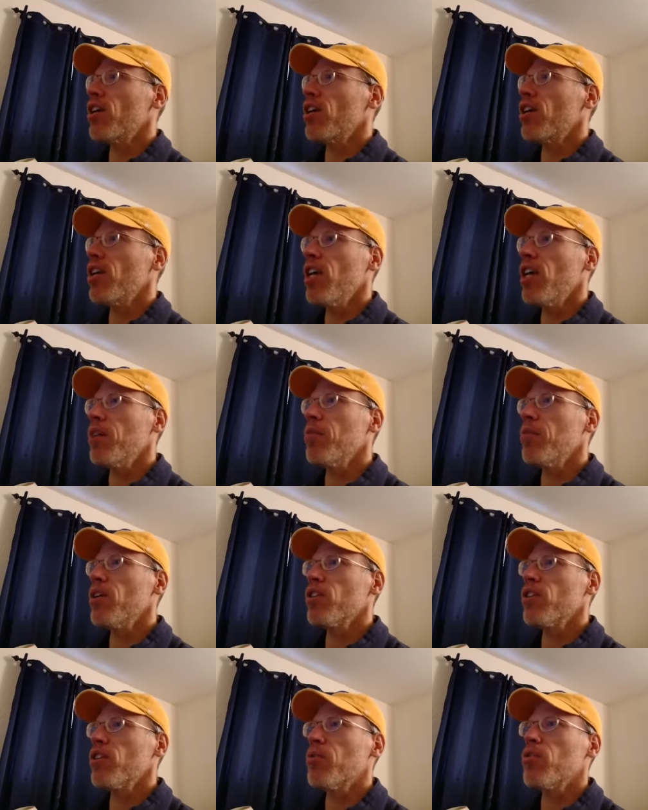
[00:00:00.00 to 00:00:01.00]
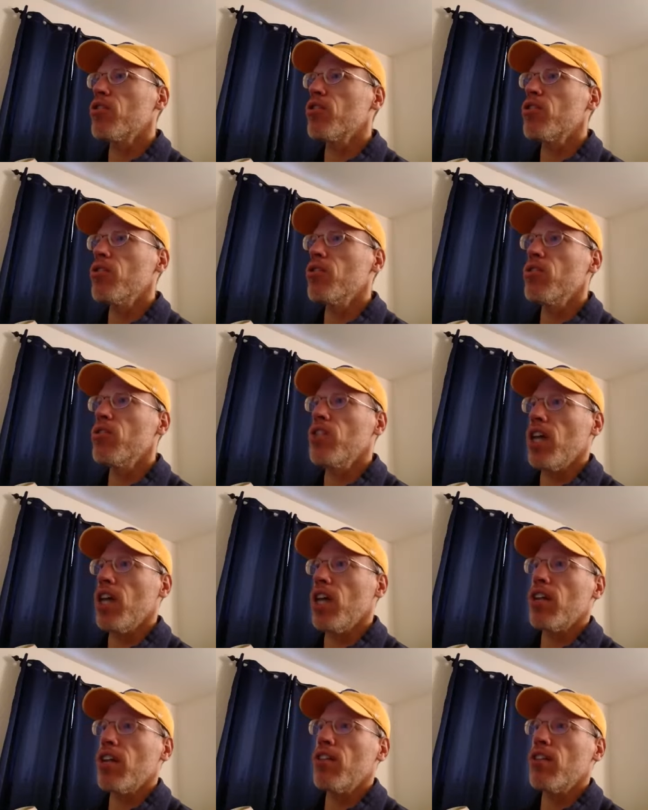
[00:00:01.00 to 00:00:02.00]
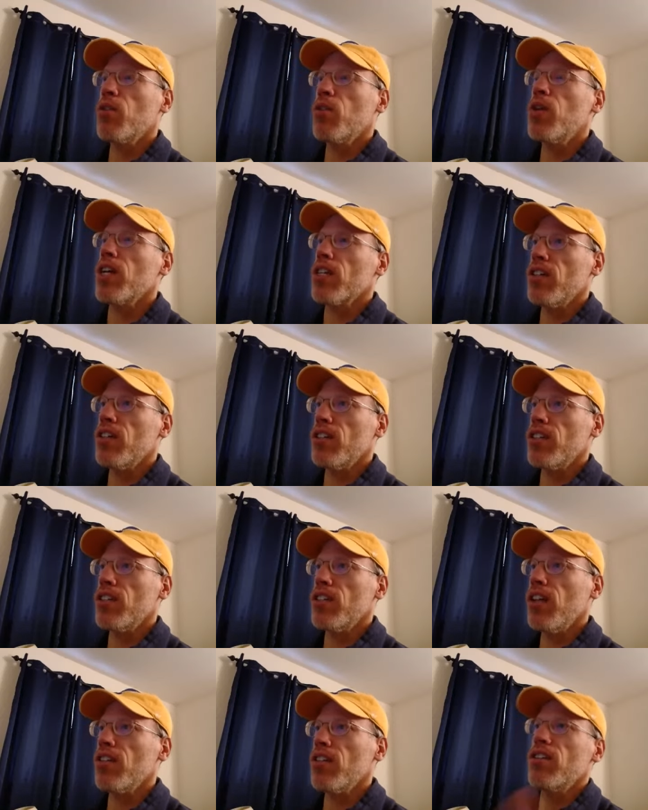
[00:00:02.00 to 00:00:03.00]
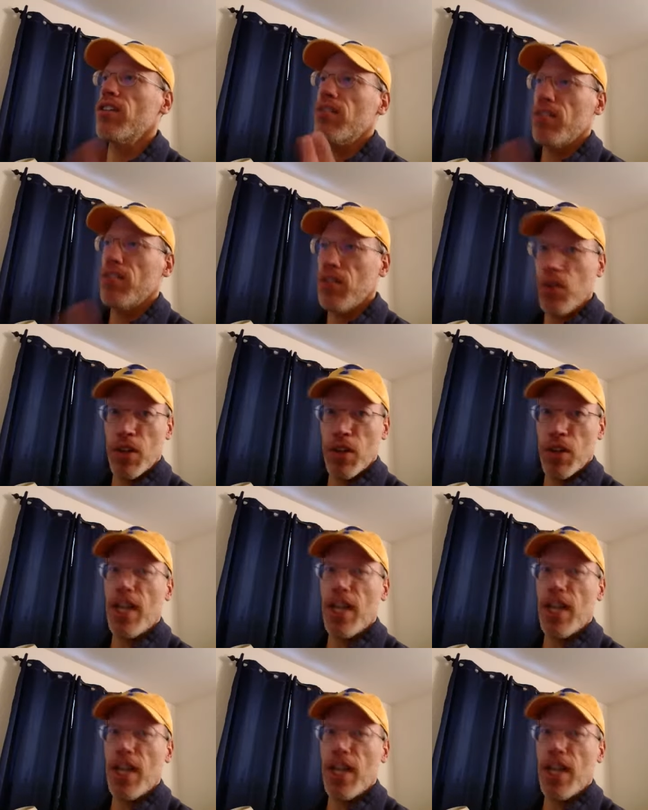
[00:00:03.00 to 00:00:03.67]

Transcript: him as opposed to Jonathan Quick. There is another goalie that I